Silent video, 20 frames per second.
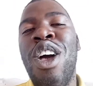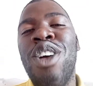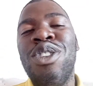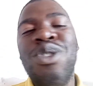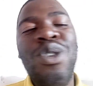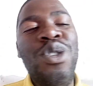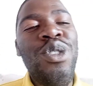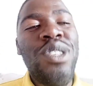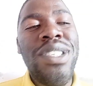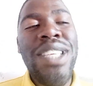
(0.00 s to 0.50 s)

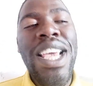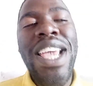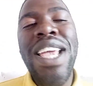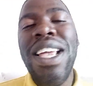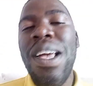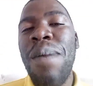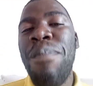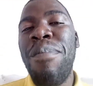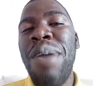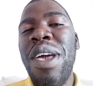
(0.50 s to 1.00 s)
So you
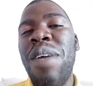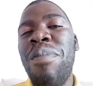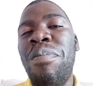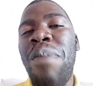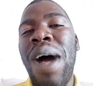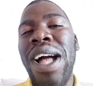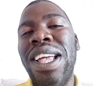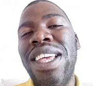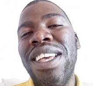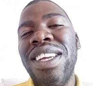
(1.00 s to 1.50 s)
take a big
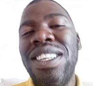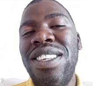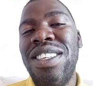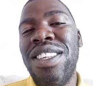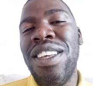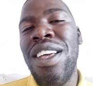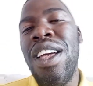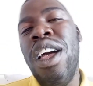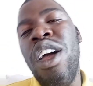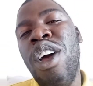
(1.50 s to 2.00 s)

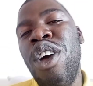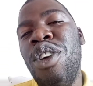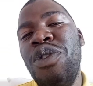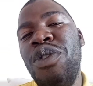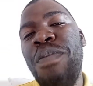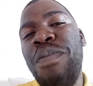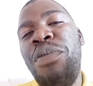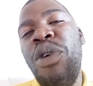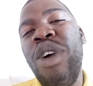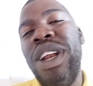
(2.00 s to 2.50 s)
bucket,
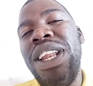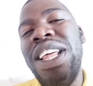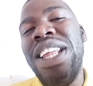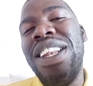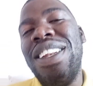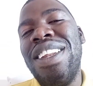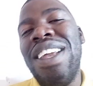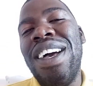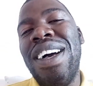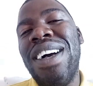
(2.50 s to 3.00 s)
you put
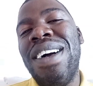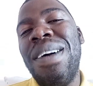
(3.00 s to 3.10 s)
in